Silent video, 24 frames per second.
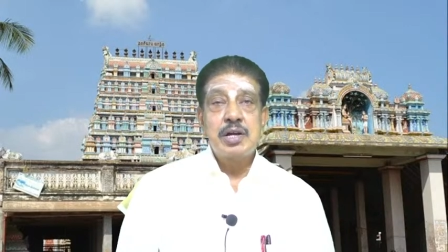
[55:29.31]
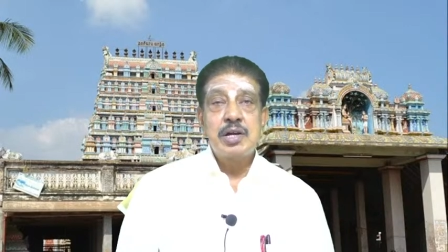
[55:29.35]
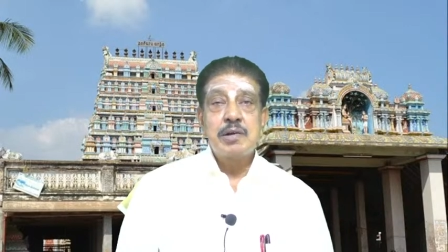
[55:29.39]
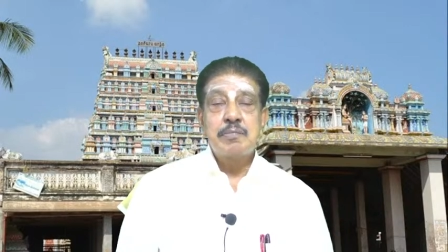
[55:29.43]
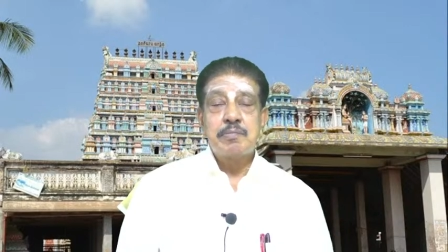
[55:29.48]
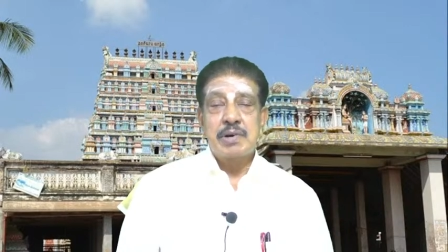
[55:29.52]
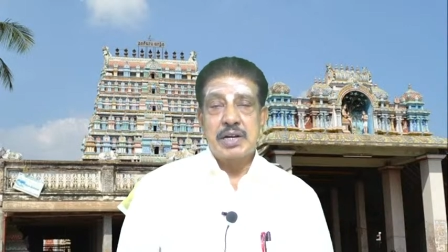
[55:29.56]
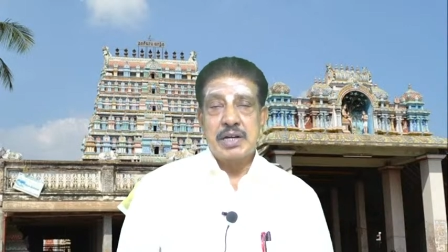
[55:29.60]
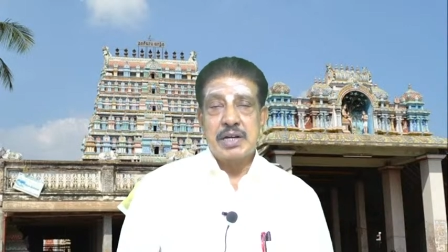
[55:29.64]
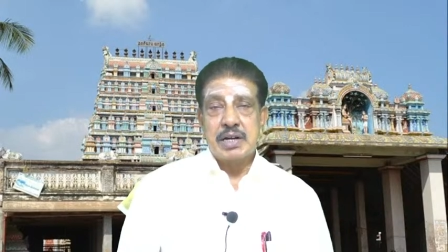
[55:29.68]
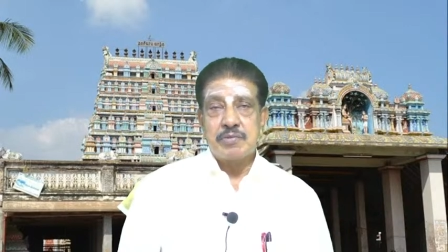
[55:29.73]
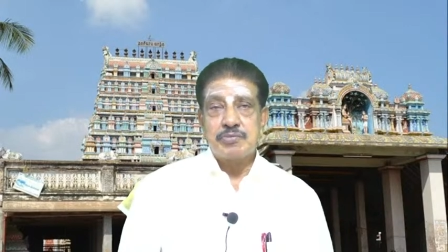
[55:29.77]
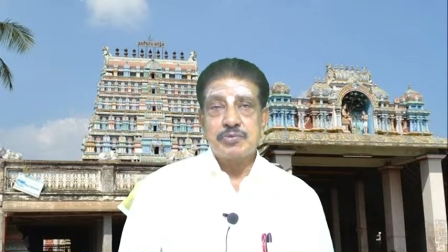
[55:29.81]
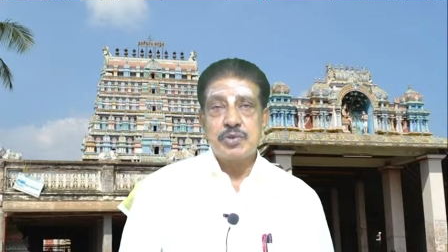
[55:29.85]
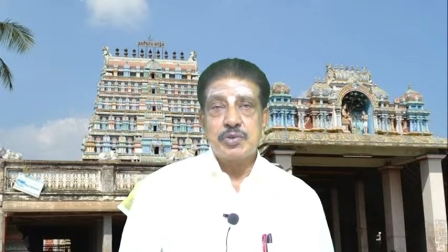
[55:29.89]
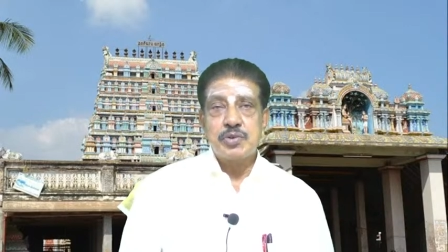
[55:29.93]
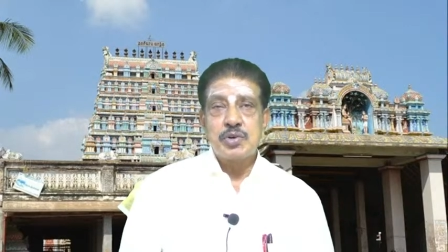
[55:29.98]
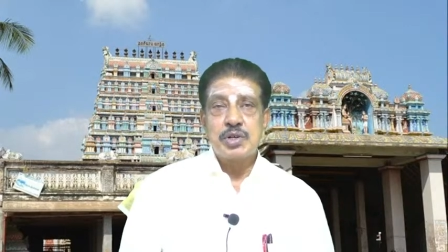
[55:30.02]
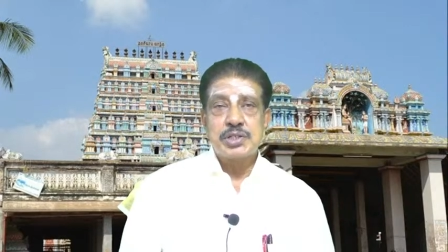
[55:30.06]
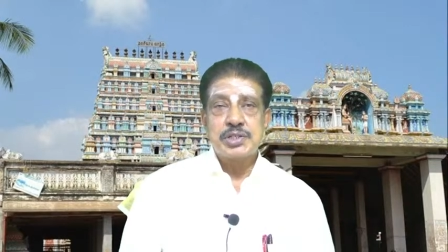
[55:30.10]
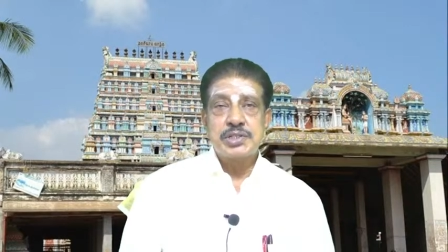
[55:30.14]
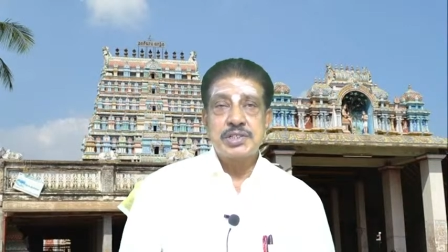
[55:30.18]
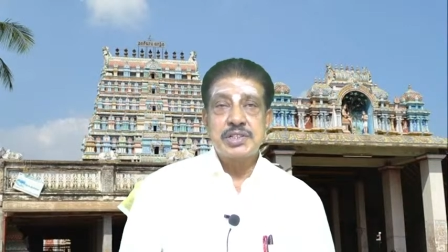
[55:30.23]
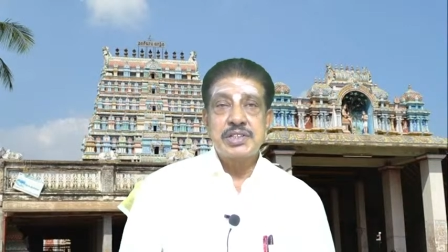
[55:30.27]
but of
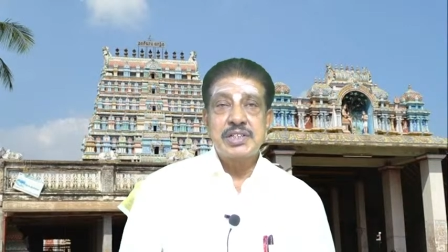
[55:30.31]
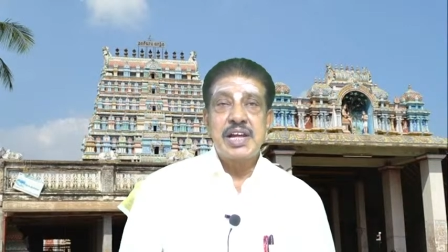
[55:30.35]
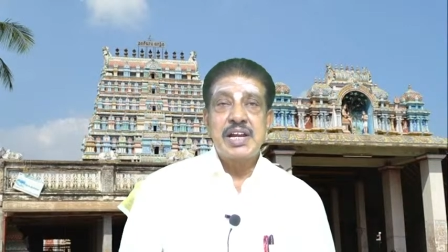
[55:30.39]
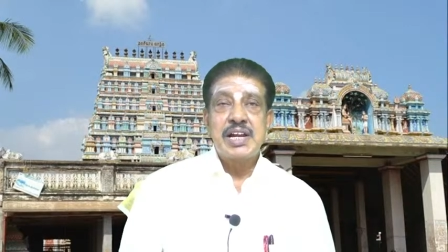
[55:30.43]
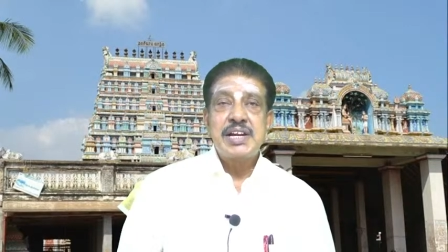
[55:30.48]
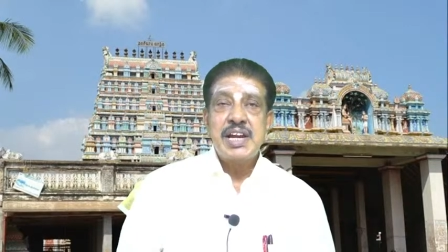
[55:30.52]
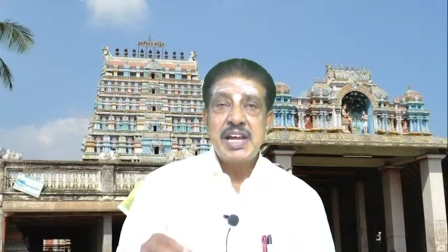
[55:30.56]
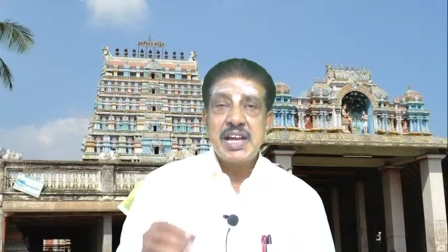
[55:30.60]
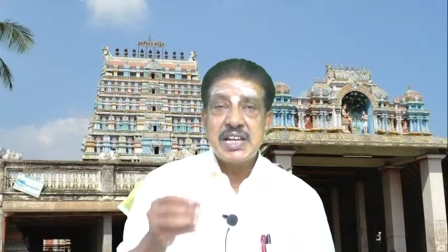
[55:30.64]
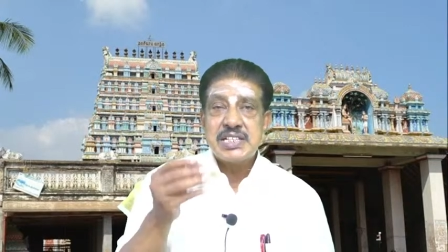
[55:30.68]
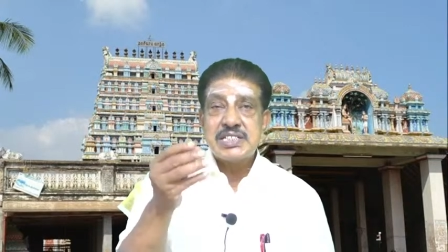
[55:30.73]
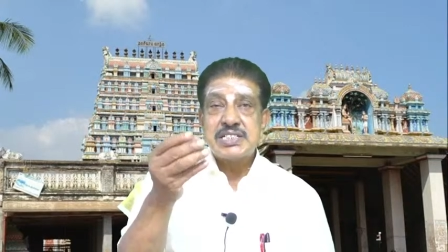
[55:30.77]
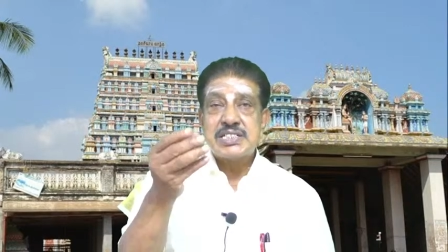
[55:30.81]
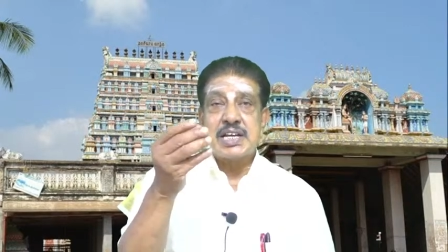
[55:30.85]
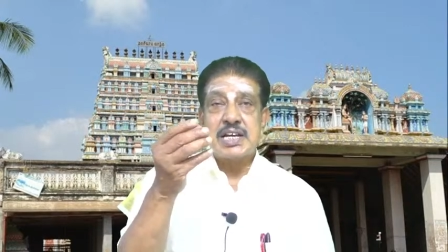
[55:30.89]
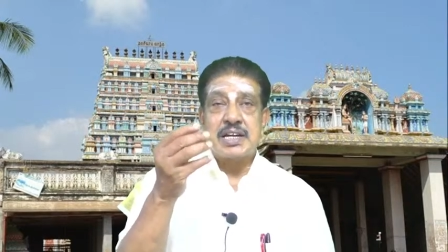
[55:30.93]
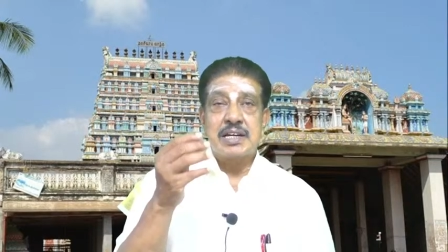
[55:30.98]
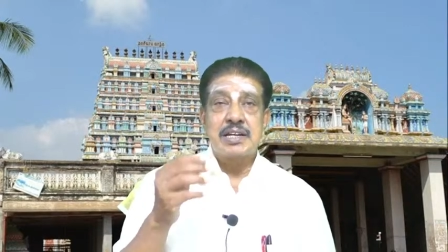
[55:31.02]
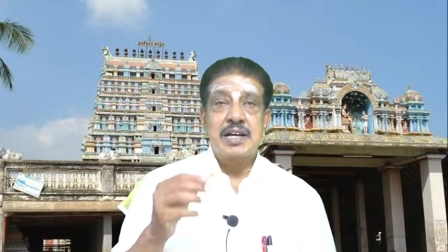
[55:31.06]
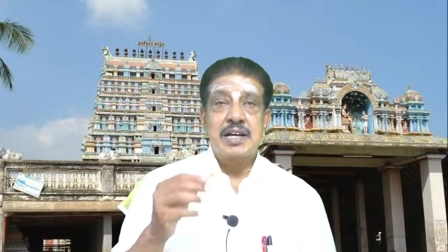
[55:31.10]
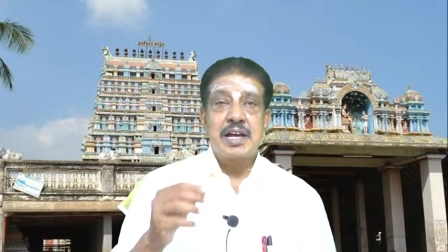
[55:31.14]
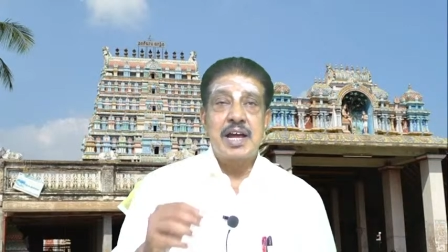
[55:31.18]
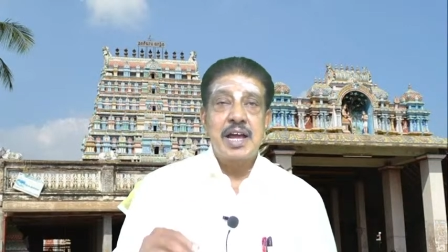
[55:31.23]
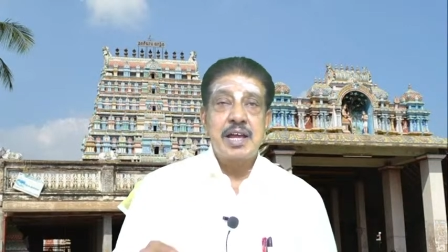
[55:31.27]
course the nature,
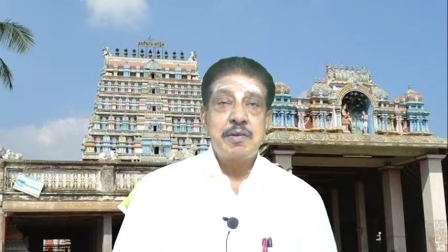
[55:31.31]
I